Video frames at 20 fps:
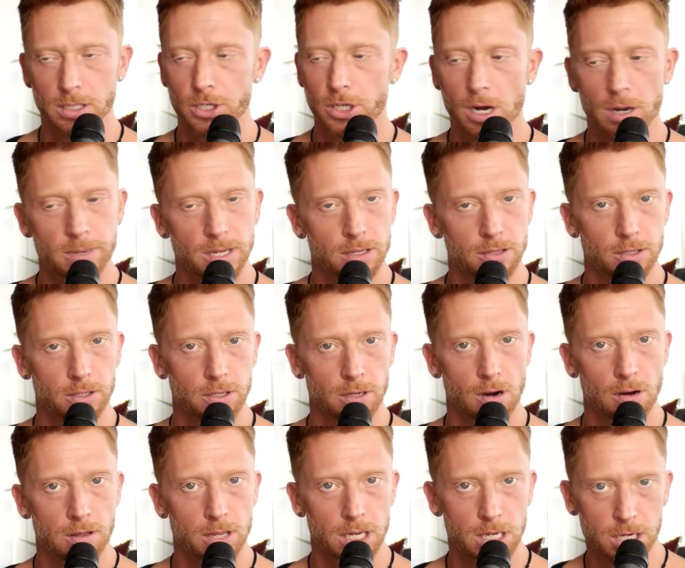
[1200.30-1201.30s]
Shamans
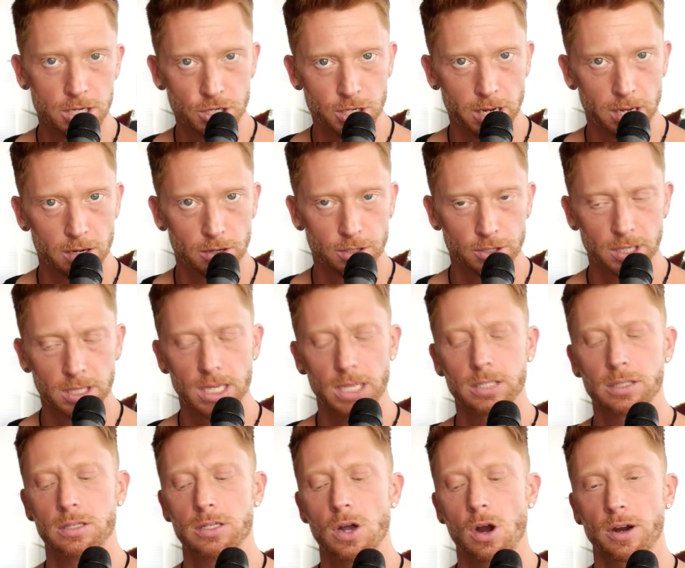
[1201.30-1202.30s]
are the initiators, right? That's
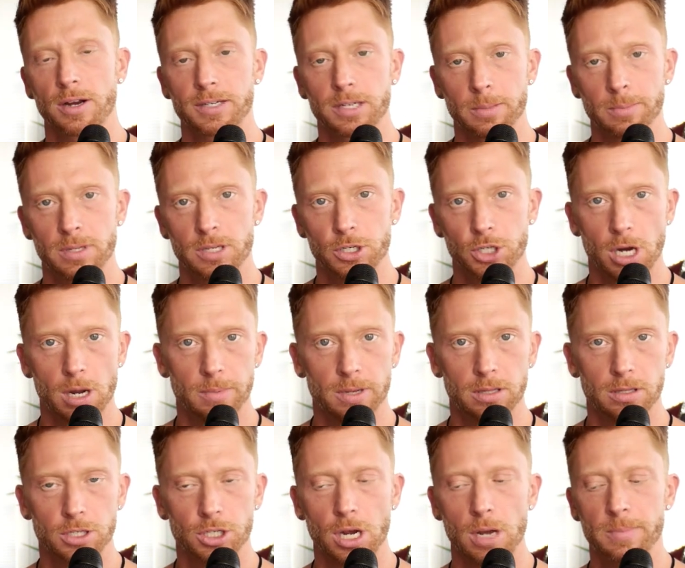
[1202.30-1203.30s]
the archetype of the shaman.
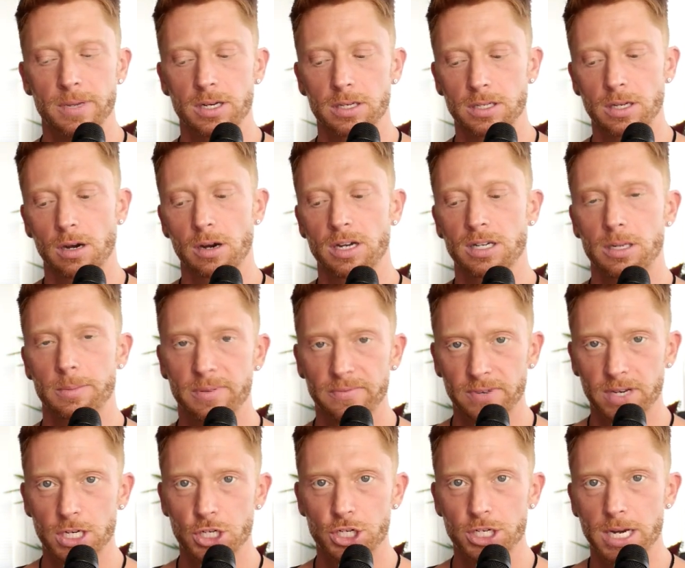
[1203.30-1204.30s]
The shaman is the archetype of
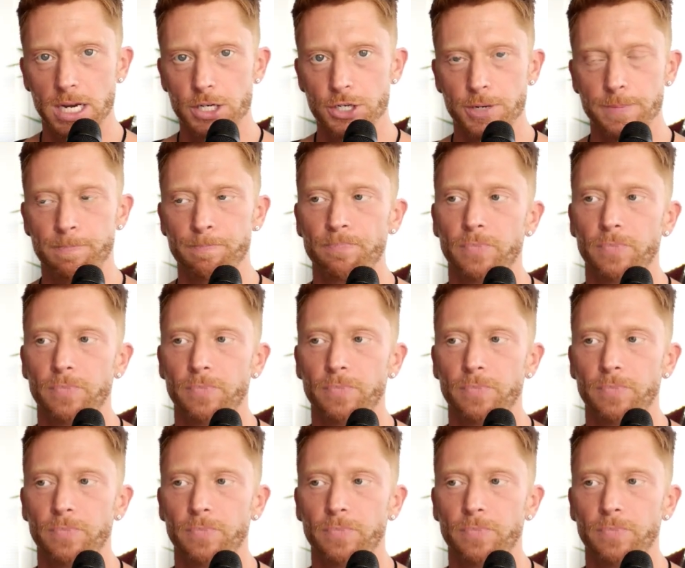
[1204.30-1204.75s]
initiation.